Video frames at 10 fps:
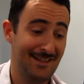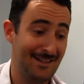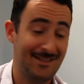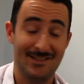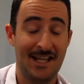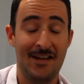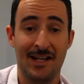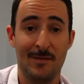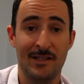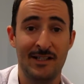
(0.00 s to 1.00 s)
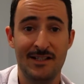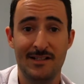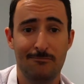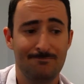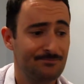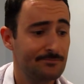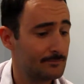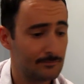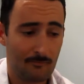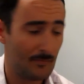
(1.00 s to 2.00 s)
It's scary how big it is.
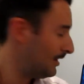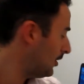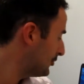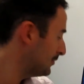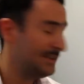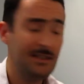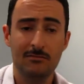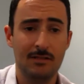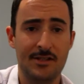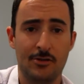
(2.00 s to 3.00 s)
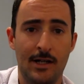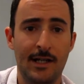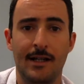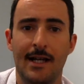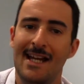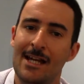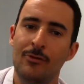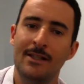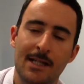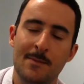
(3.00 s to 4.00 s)
Ultimately, it's great. It
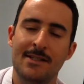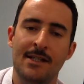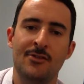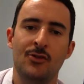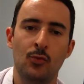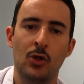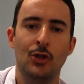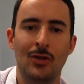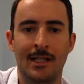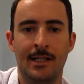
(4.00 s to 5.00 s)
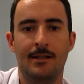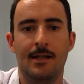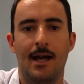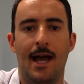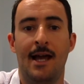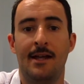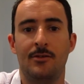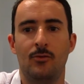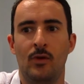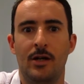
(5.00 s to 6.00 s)
really comes down to what you need
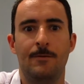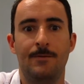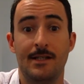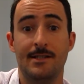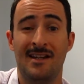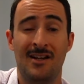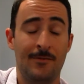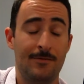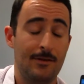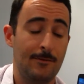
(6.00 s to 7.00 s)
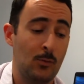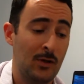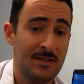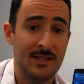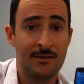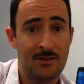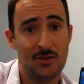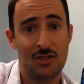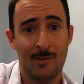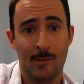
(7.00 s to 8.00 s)
and where it fits. And from what I've seen in the
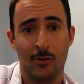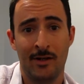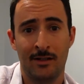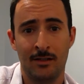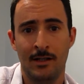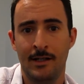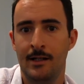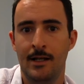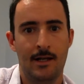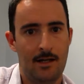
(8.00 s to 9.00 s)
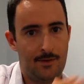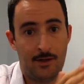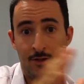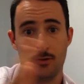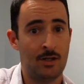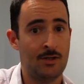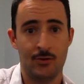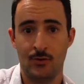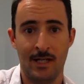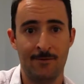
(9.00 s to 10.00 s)
Toshiba product line, they're going to try and
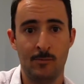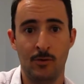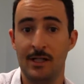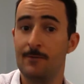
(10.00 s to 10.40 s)
suit everybody.